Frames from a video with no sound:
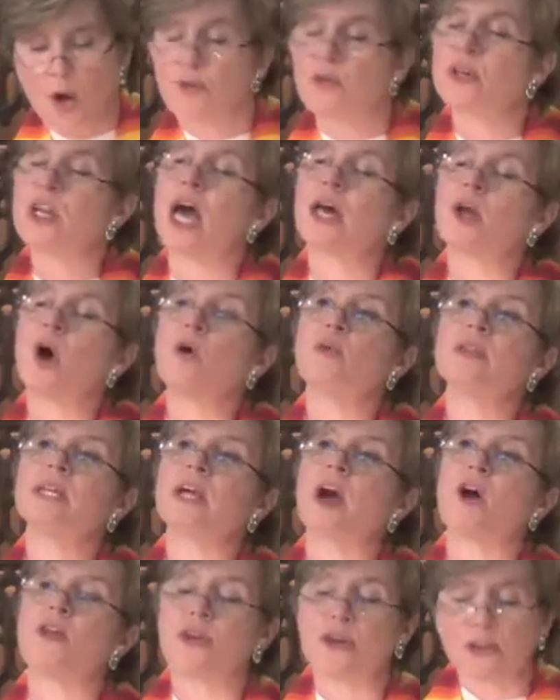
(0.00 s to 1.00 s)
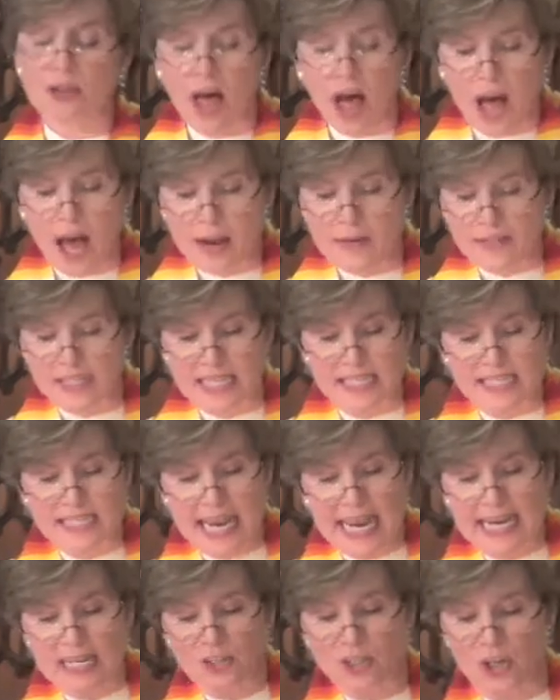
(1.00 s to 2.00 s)
For not only are their lives in
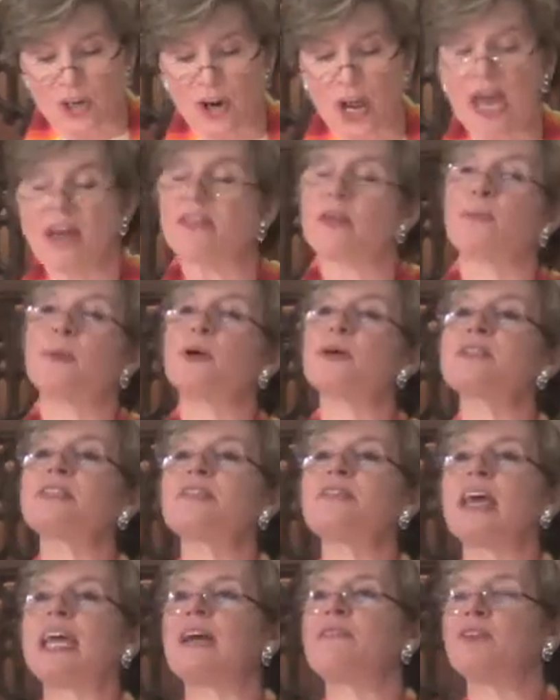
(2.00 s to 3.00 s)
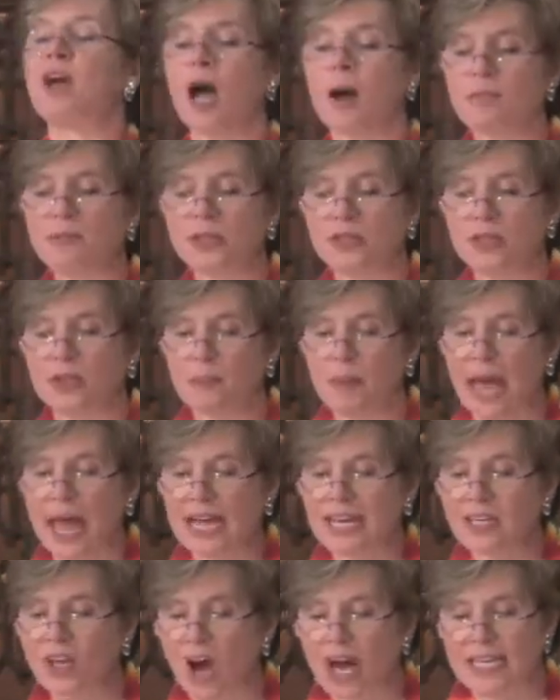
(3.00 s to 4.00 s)
danger, the person they have come to
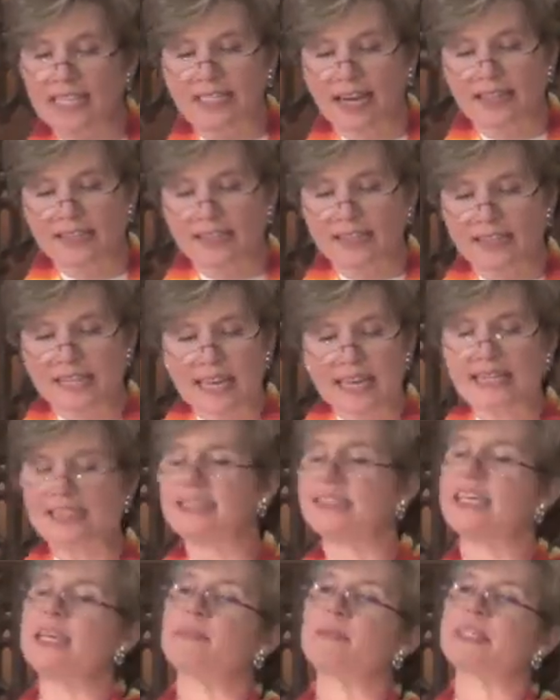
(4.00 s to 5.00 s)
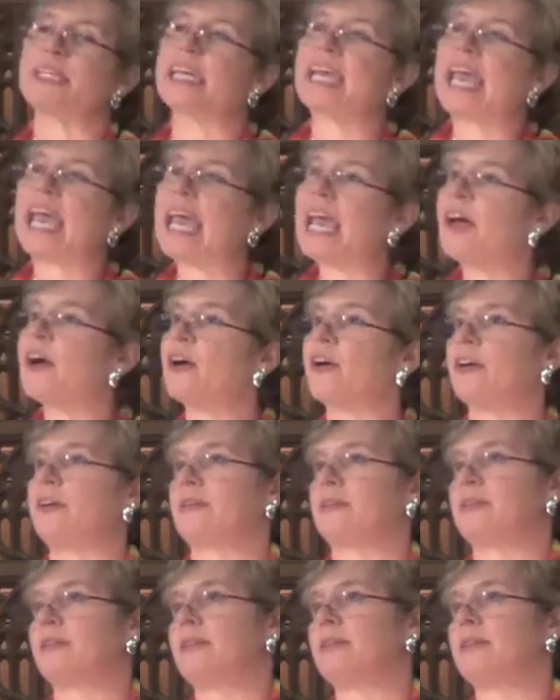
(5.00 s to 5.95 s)
depend on doesn't seem to care.